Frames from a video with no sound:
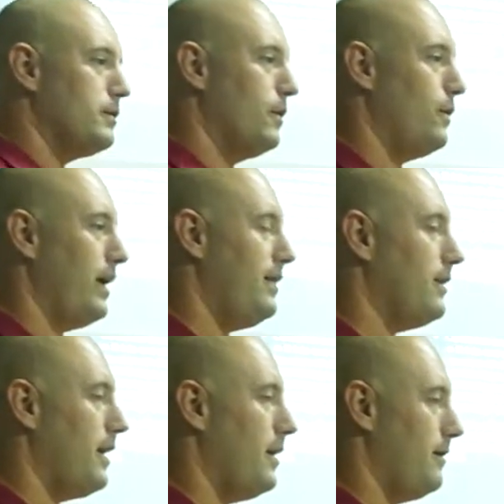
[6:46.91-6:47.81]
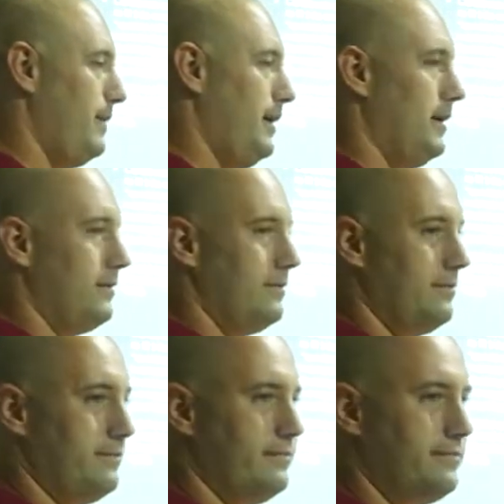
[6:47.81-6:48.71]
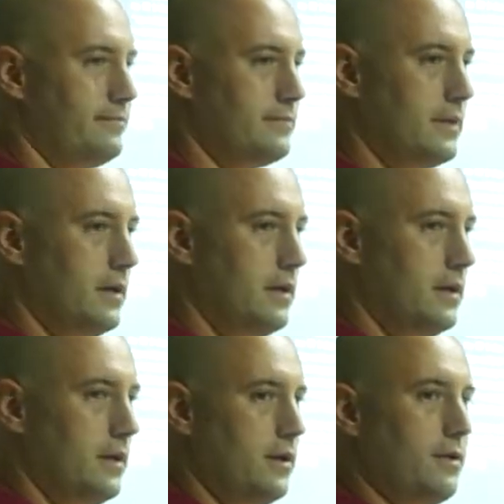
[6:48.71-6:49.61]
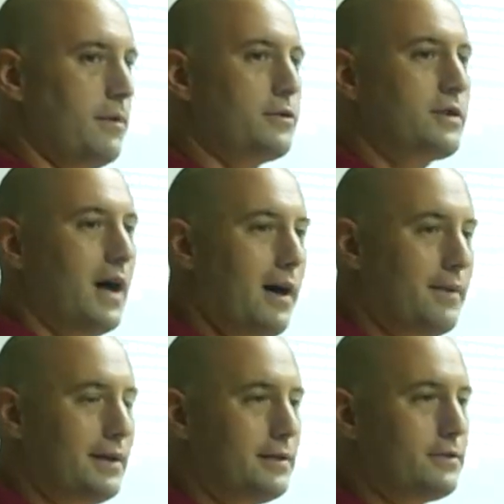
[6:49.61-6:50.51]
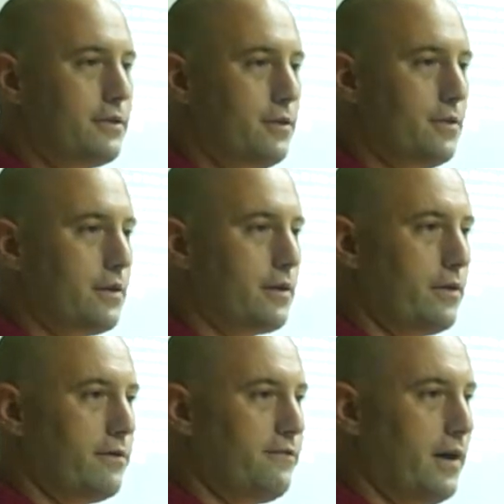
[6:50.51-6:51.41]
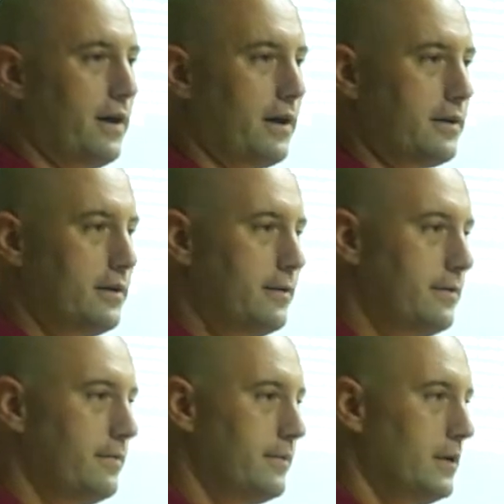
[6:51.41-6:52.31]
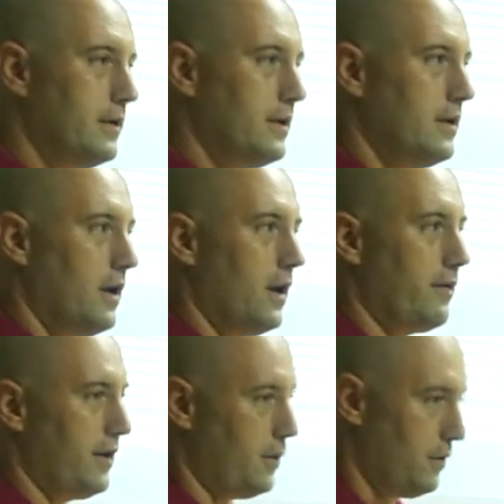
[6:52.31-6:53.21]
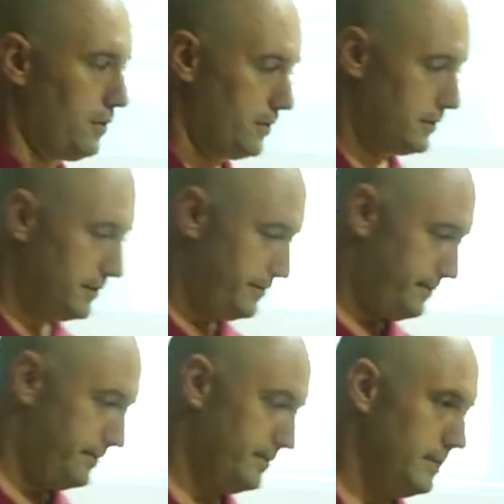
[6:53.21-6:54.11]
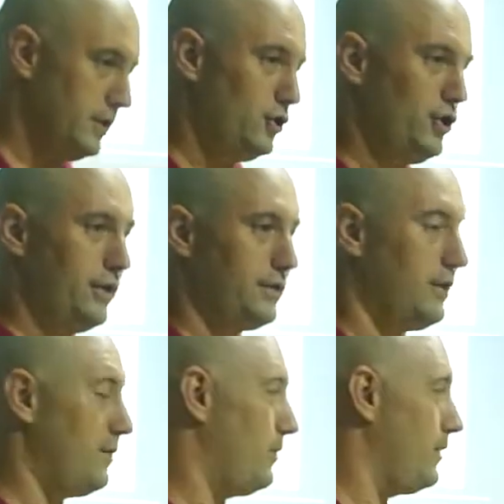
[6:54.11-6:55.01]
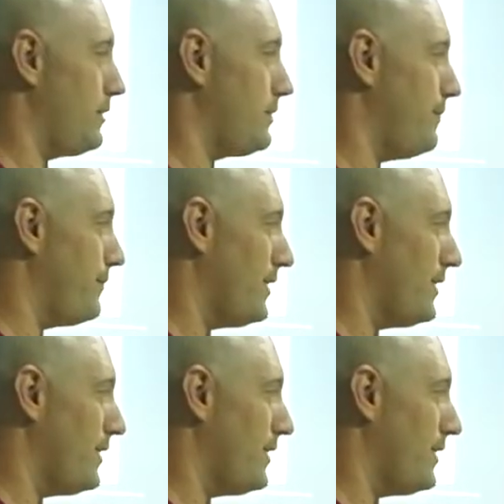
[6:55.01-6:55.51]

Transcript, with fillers: so in the Caribbean, the most common lizard you are going to find are the anoles, genus Anolis.